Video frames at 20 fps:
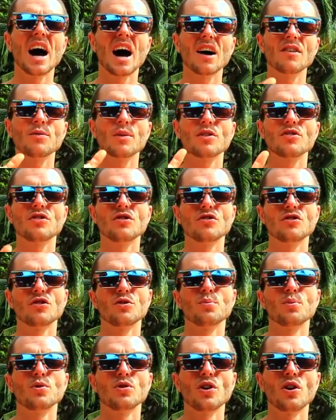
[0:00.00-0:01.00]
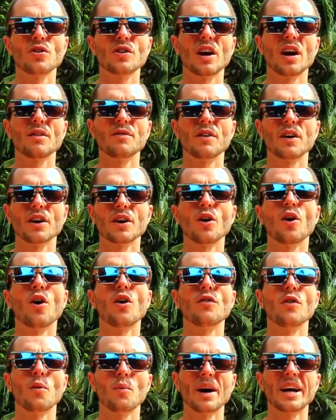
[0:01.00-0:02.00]
Otherwise, YouTube will not notify you
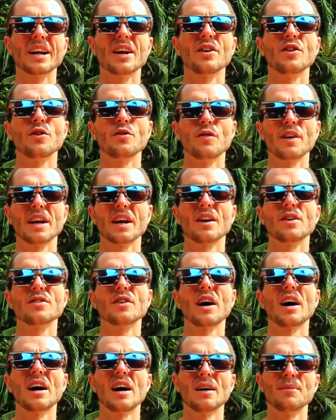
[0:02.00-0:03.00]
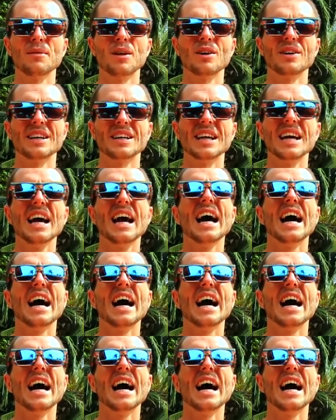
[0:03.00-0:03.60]
of when new videos are uploaded.